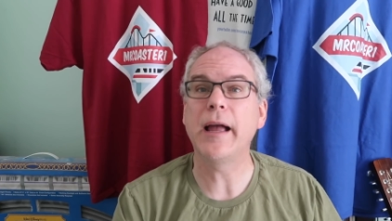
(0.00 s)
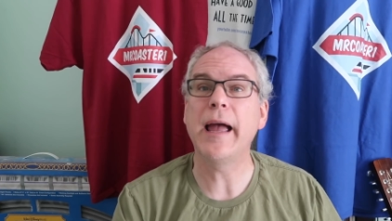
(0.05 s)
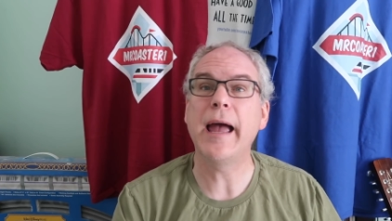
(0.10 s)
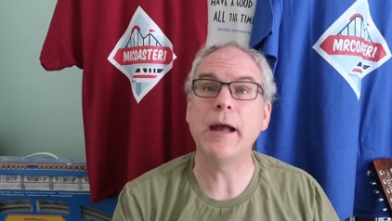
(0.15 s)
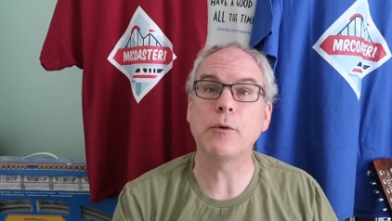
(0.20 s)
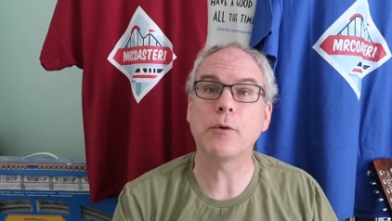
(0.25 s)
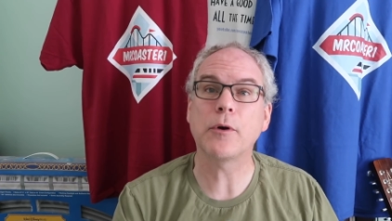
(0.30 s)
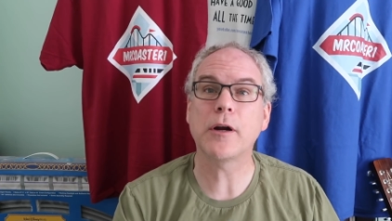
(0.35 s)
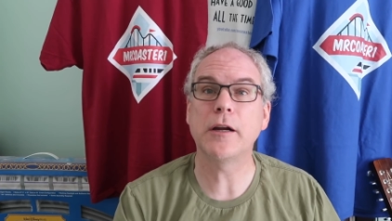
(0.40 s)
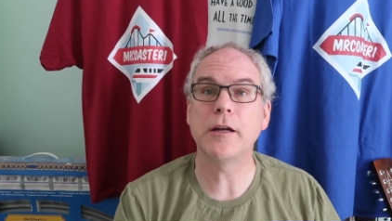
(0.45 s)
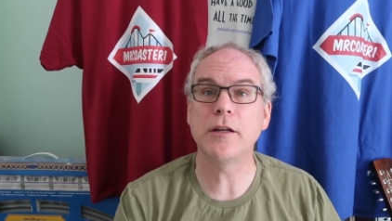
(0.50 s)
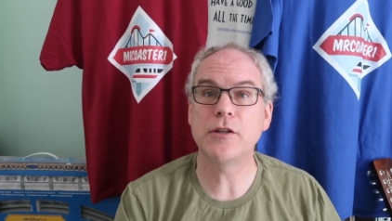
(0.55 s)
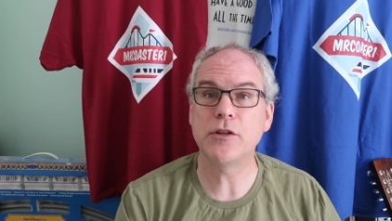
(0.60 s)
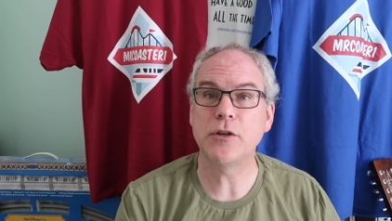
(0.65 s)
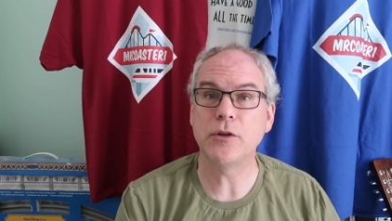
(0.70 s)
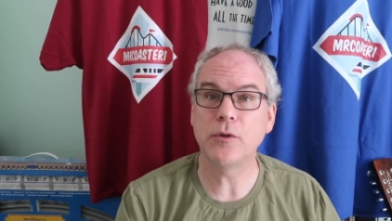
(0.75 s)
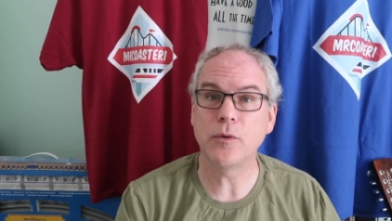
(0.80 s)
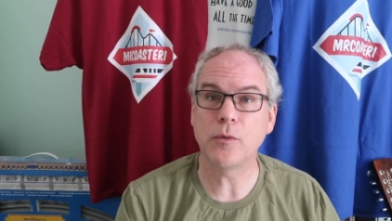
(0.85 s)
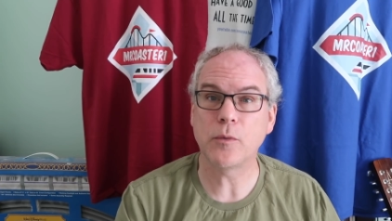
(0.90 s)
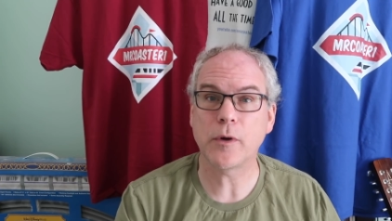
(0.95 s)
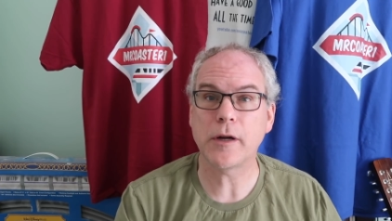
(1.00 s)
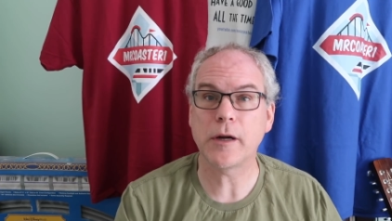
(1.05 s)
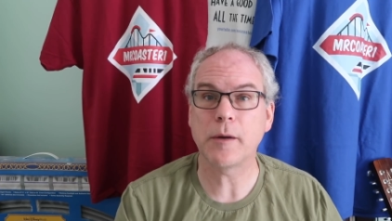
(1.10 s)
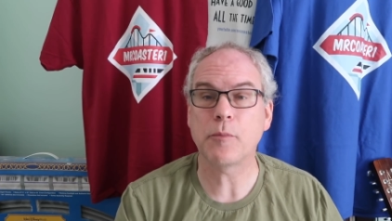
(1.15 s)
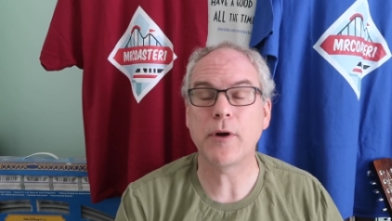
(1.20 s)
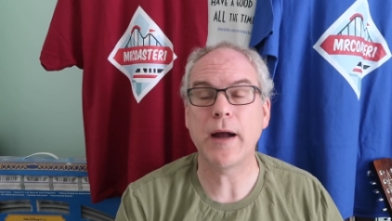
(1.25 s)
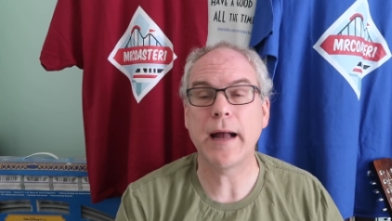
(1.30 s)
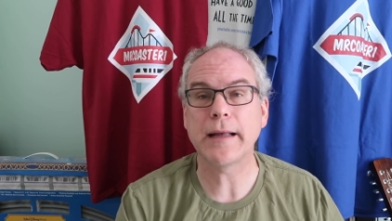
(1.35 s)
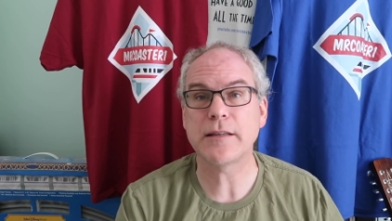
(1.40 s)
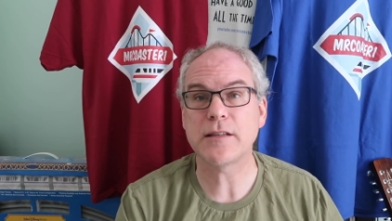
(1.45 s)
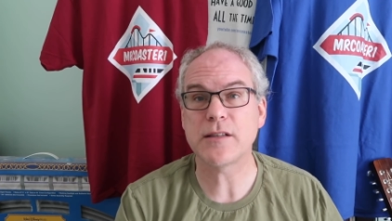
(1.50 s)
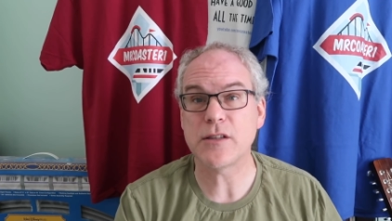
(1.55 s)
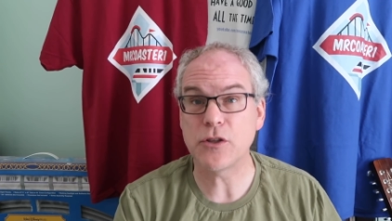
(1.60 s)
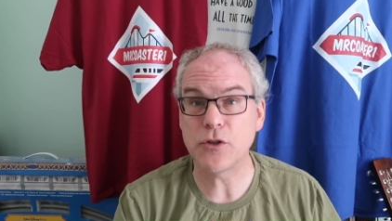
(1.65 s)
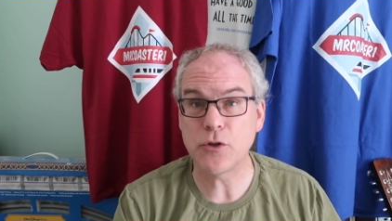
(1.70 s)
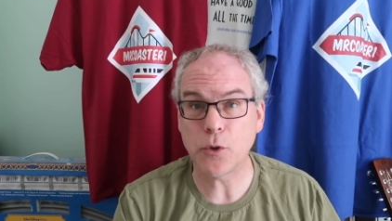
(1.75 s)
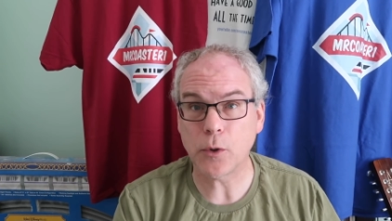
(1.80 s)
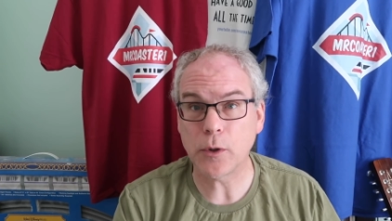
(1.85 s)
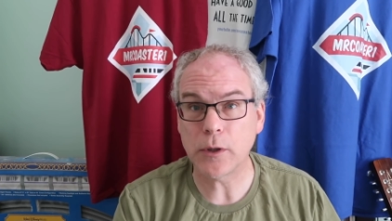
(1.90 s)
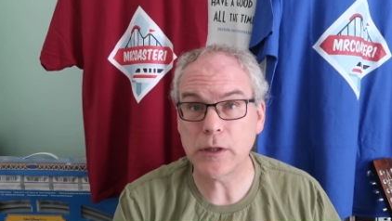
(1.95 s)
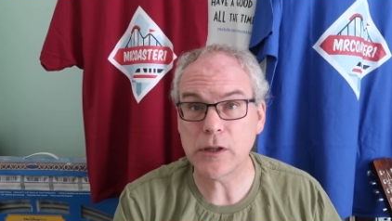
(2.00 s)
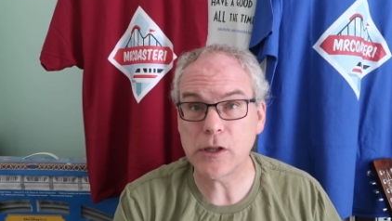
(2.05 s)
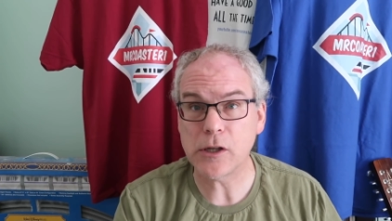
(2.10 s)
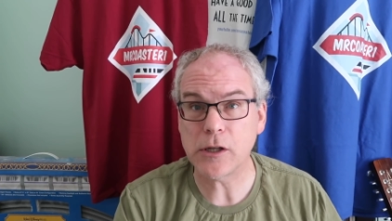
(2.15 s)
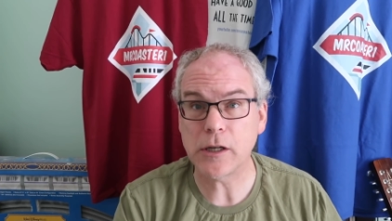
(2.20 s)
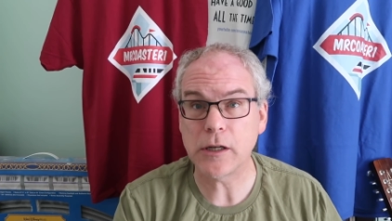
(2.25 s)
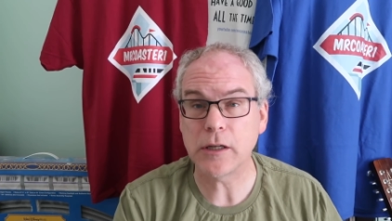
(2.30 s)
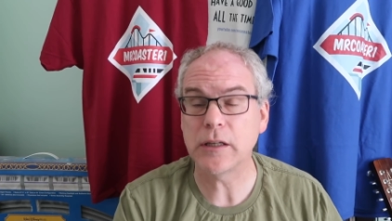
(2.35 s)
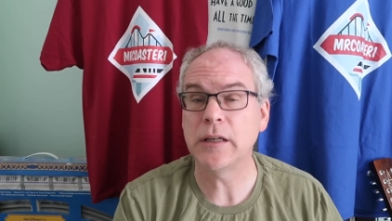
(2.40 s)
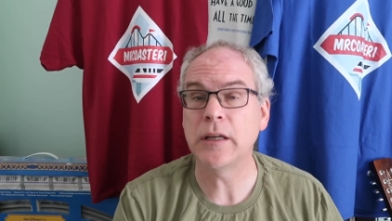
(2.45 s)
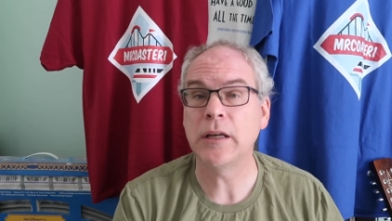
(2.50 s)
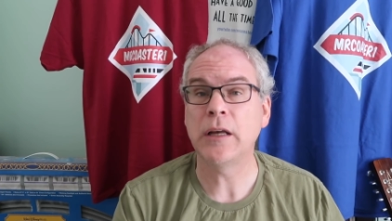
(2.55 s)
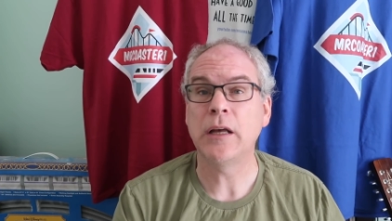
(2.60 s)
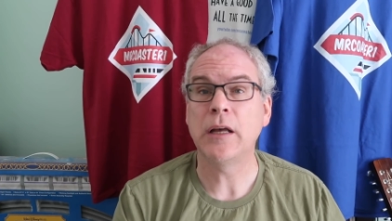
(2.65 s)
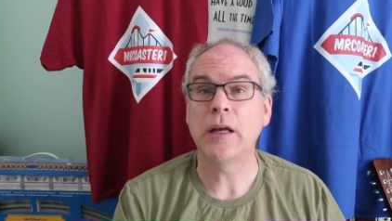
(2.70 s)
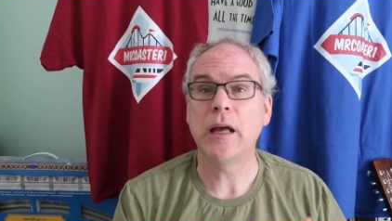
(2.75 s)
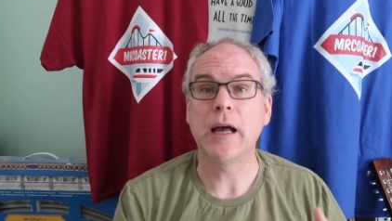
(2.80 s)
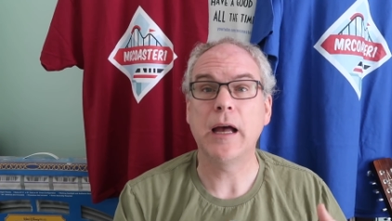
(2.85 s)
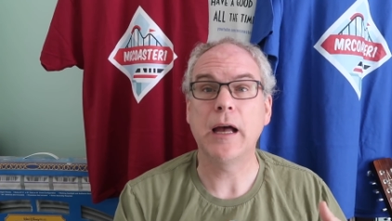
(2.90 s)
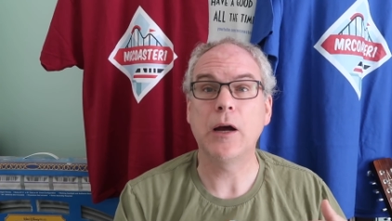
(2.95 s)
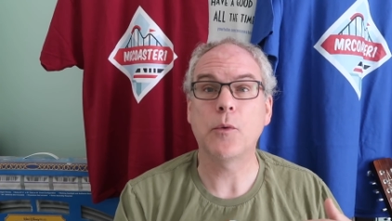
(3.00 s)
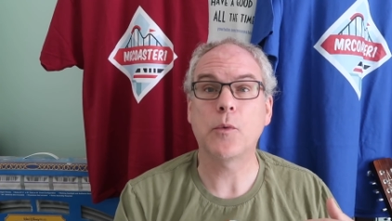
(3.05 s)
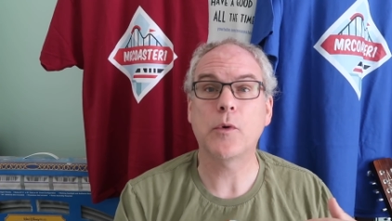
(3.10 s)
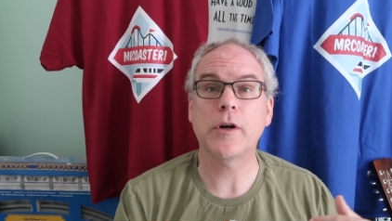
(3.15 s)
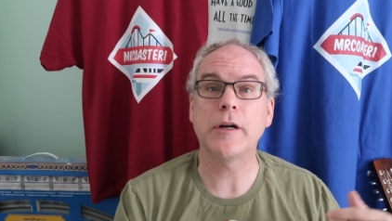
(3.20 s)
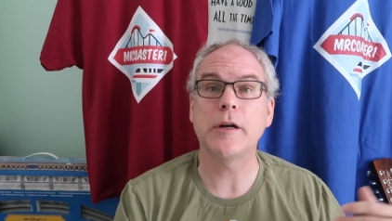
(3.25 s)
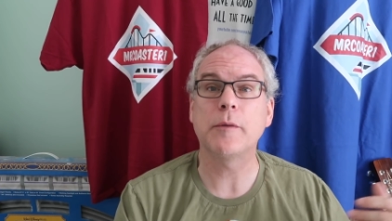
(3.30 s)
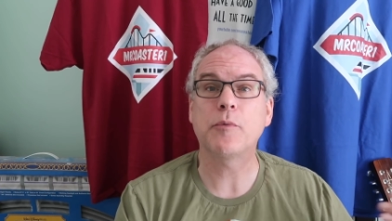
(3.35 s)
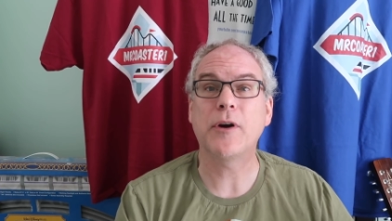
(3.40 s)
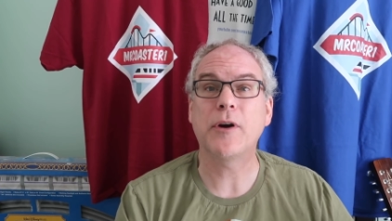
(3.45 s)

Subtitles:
hey, we're going to practice a door alert. We're going to